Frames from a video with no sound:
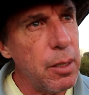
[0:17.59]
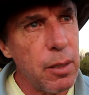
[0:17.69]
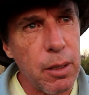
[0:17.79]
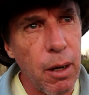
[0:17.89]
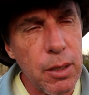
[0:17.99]

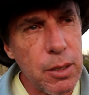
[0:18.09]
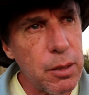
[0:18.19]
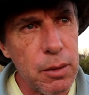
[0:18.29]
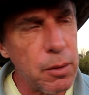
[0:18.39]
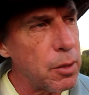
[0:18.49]
The guys
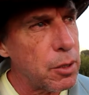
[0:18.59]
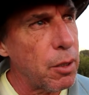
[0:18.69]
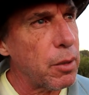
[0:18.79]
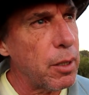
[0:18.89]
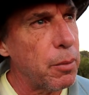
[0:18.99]
to
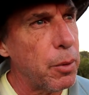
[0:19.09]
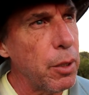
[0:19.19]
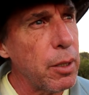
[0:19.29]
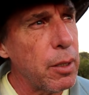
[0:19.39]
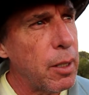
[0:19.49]
start their work.